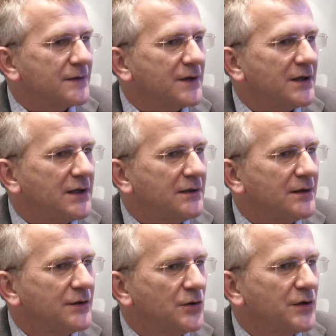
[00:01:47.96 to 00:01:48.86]
The
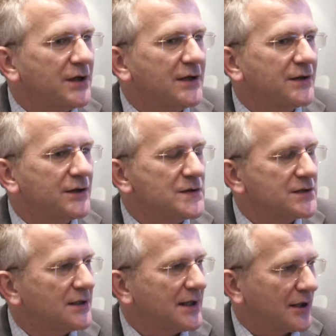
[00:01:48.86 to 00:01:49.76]
Nokia that you
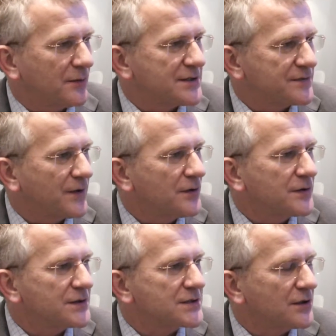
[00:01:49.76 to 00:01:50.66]
see now is
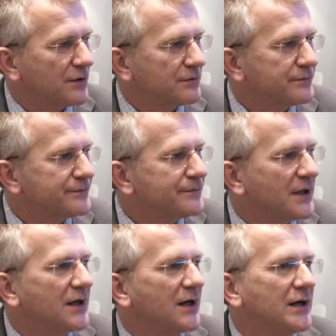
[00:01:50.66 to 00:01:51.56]
focused on
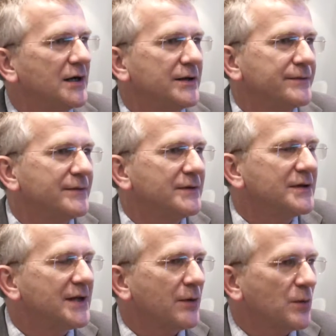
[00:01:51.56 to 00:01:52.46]

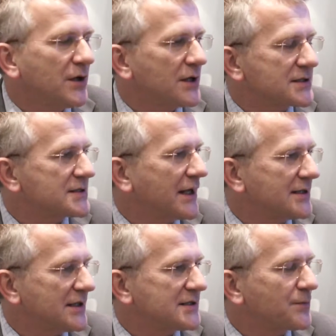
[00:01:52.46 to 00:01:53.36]
networks
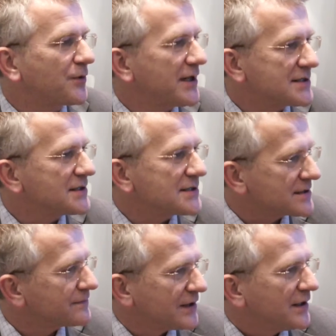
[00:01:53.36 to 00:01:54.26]
and enterprises.